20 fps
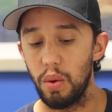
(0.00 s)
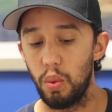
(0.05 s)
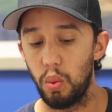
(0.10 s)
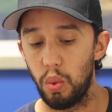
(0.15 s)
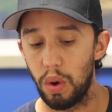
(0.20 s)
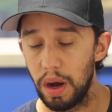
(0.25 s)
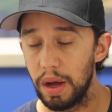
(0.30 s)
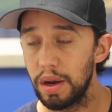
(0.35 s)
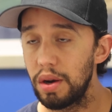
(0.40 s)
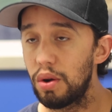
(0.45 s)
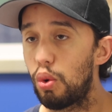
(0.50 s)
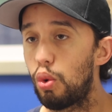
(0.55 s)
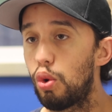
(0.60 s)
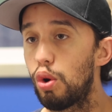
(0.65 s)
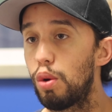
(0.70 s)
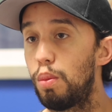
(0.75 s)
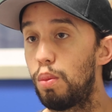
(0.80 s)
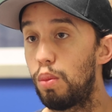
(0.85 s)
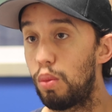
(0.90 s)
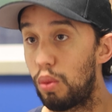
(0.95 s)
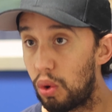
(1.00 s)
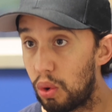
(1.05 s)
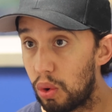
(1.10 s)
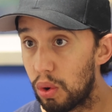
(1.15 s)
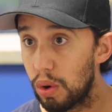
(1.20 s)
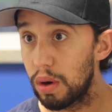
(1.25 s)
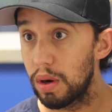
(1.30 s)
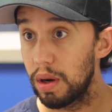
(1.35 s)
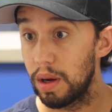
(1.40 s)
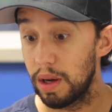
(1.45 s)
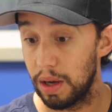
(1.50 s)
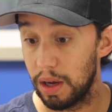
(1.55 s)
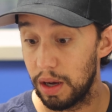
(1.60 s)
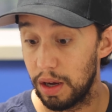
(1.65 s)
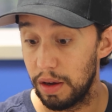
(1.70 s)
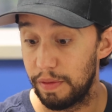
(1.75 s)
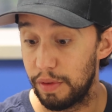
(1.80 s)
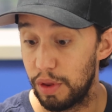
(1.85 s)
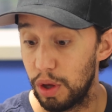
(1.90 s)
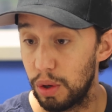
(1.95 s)
One or more
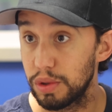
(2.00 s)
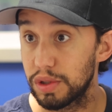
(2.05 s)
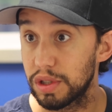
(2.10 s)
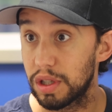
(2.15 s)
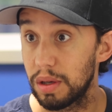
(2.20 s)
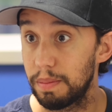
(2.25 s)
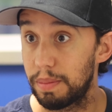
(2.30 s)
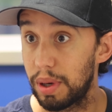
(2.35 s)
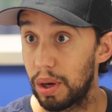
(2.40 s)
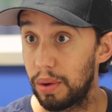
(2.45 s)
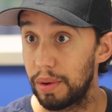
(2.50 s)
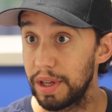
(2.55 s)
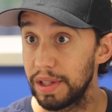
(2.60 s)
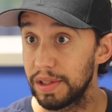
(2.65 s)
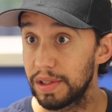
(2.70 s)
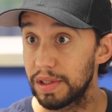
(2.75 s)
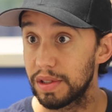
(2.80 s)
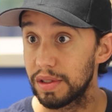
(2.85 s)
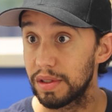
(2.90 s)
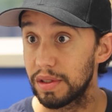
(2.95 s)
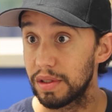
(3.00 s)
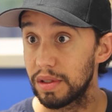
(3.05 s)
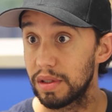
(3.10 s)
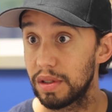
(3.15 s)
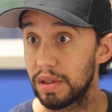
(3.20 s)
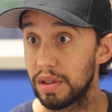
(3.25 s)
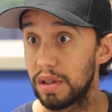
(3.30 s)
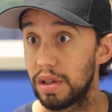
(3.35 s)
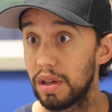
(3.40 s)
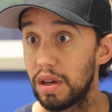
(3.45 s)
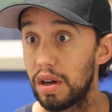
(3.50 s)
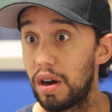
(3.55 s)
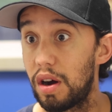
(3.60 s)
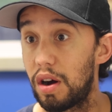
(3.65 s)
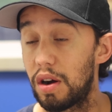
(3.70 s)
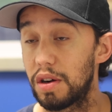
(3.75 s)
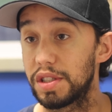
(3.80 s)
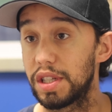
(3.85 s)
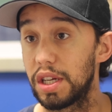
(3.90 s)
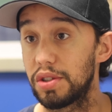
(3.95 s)
of those components
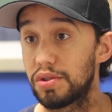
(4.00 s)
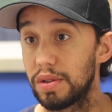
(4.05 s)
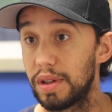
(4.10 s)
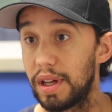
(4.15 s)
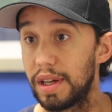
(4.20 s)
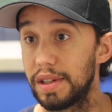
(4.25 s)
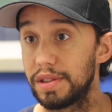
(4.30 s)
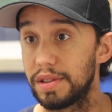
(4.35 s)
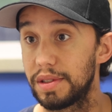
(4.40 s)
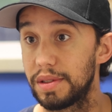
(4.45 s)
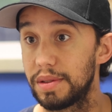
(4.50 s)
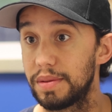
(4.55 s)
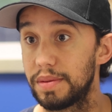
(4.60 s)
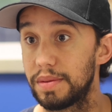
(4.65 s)
are centralized.